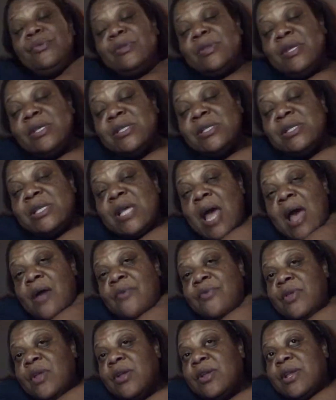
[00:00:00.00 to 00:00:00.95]
This is how
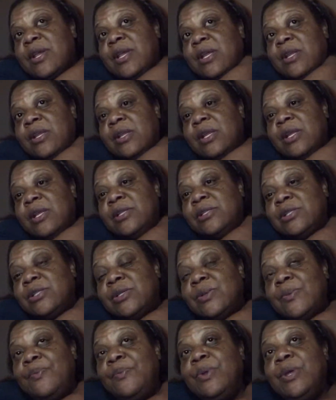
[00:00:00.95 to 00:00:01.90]
they're getting it
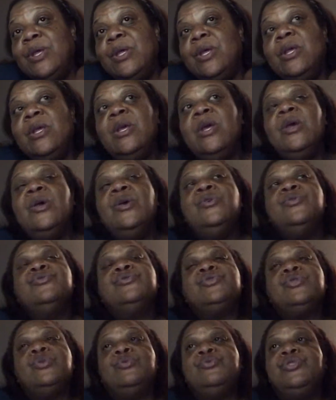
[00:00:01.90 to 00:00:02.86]
to be
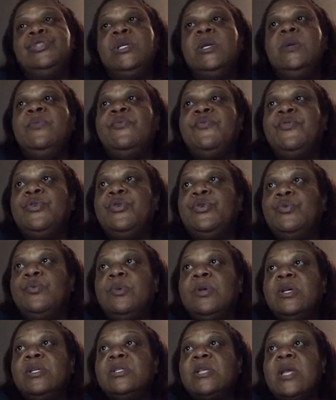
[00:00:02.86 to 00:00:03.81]
so cheap for you
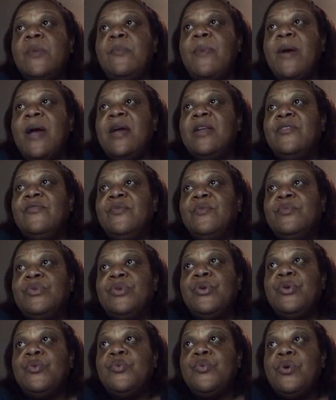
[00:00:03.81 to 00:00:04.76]
because they're buying it from
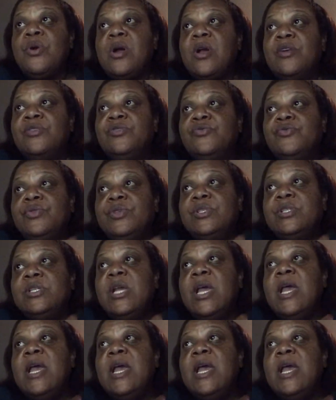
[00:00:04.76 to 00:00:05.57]
third world countries.